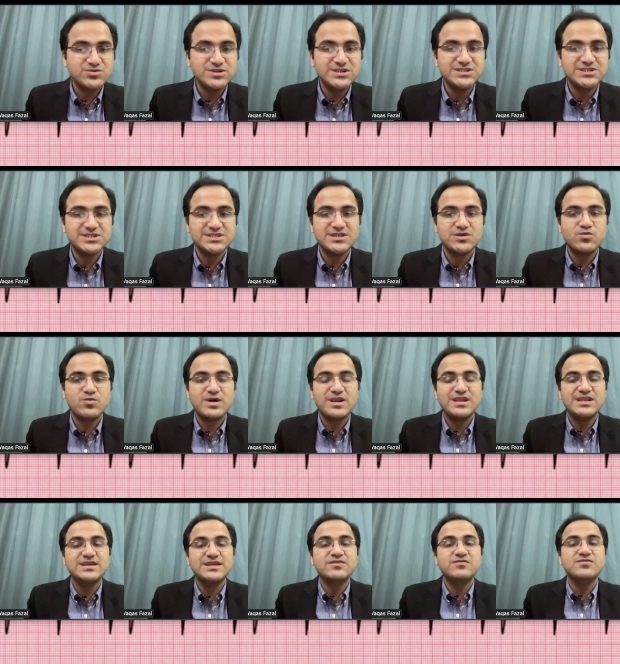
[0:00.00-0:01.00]
to each other,
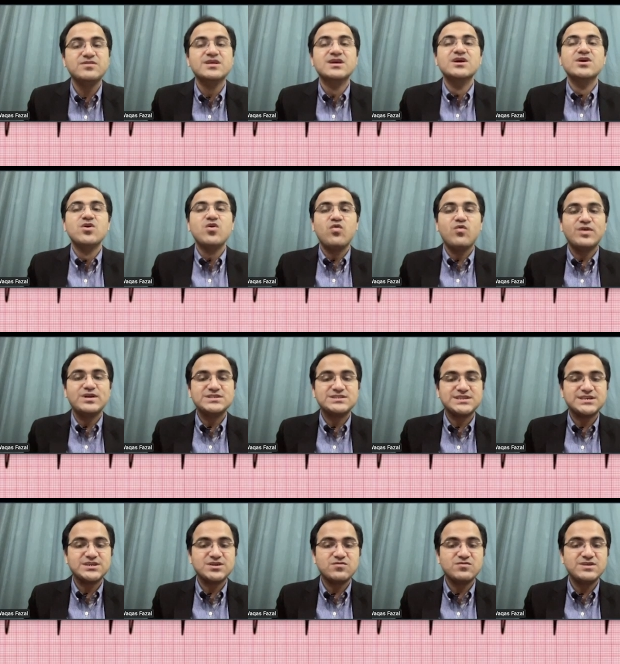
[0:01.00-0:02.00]
one if one
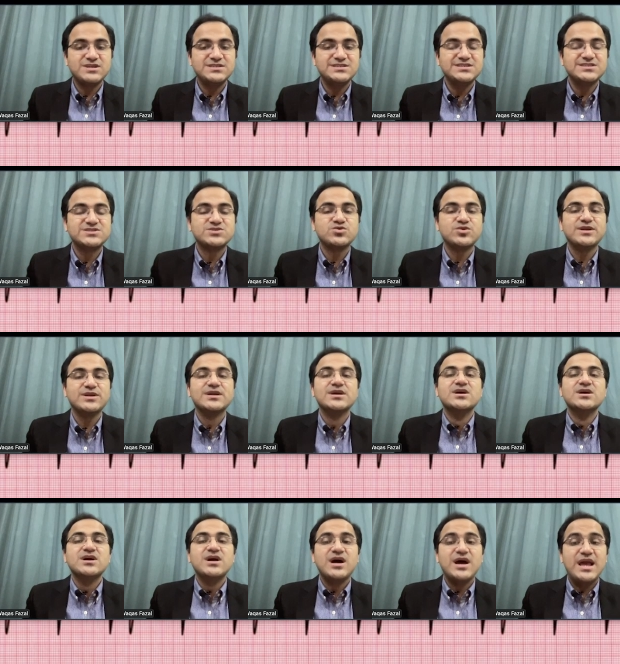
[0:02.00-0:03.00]
set of leads is showing
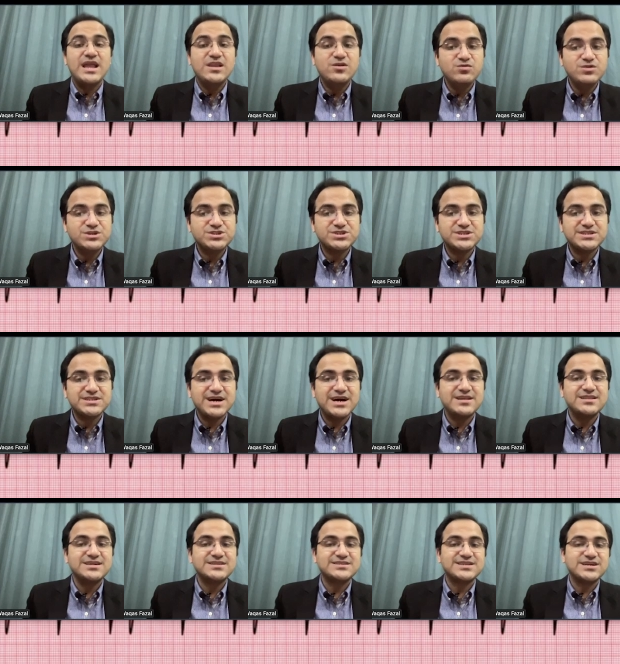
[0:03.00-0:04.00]
elevation, the
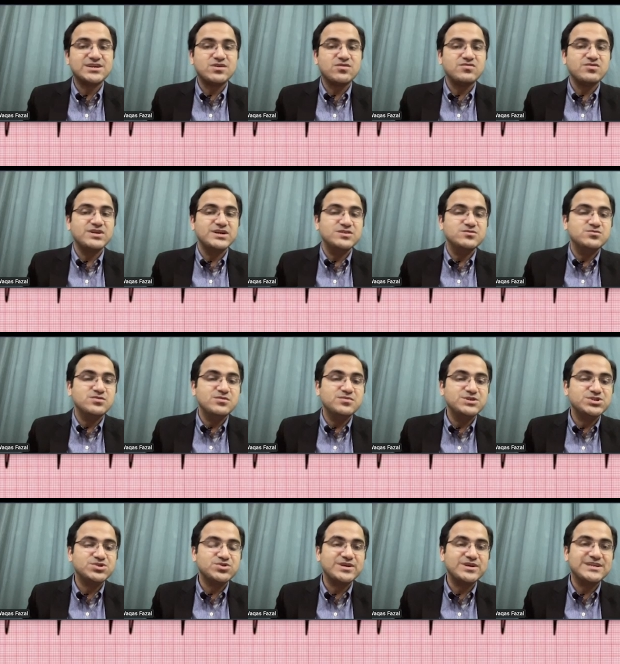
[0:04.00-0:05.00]
other set of leads will be
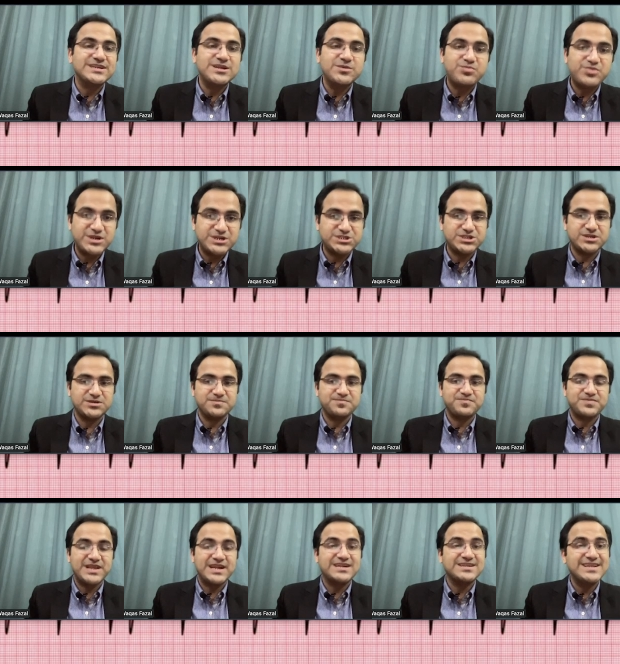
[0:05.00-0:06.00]
showing depression.
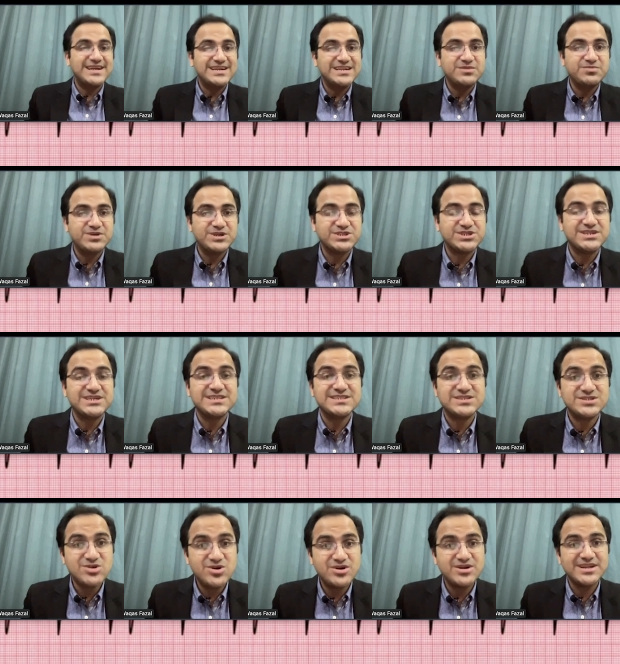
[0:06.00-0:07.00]
And that depression does
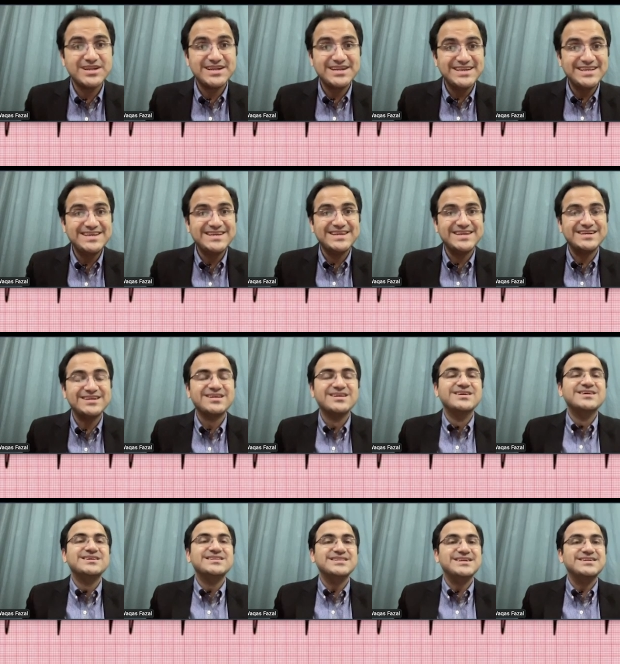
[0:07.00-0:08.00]
not indicate
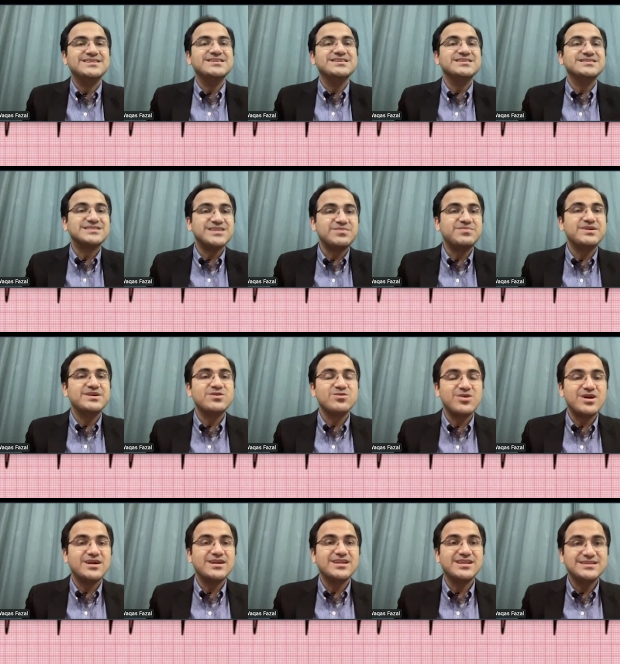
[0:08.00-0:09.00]
that there is
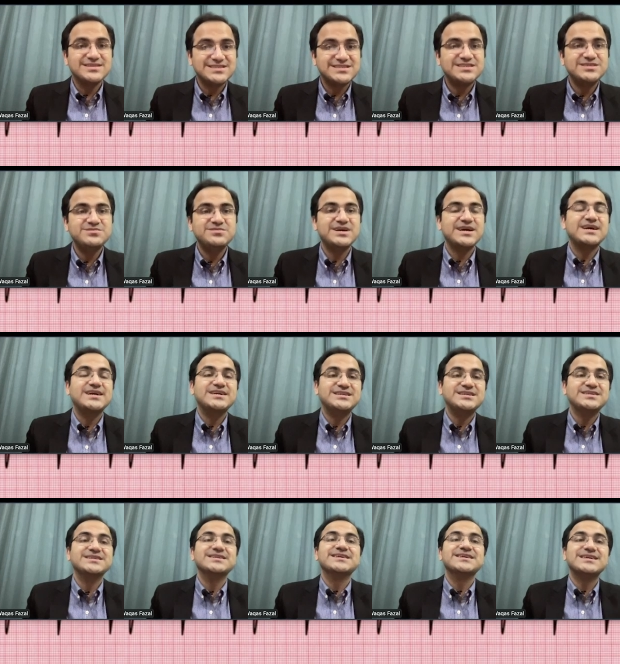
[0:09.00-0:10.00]
subendocardial ischemia. It
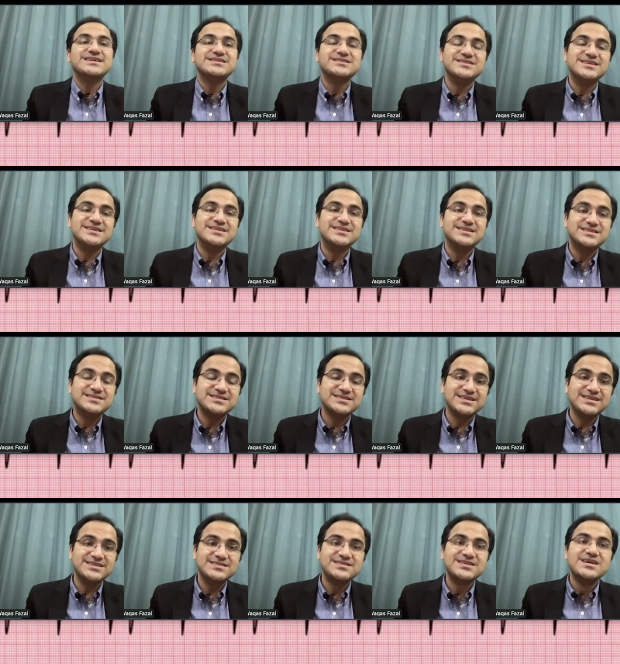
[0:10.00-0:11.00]
indicates that this
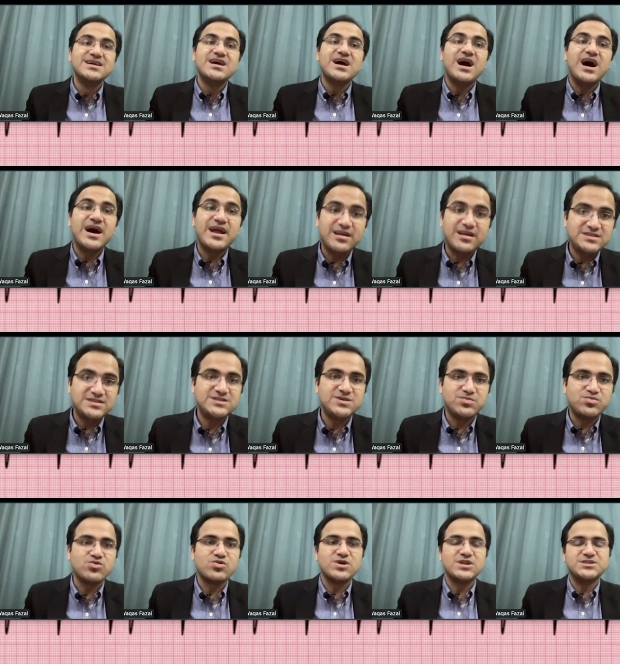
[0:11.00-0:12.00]
is a
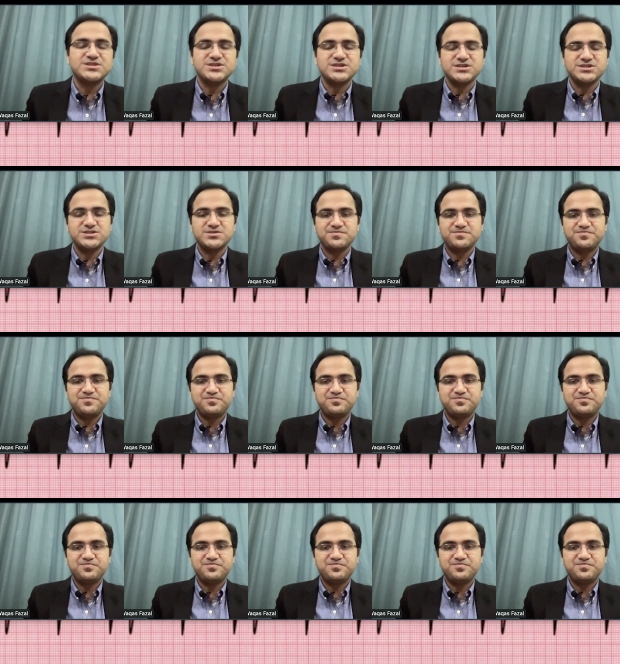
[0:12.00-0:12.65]
reciprocal change.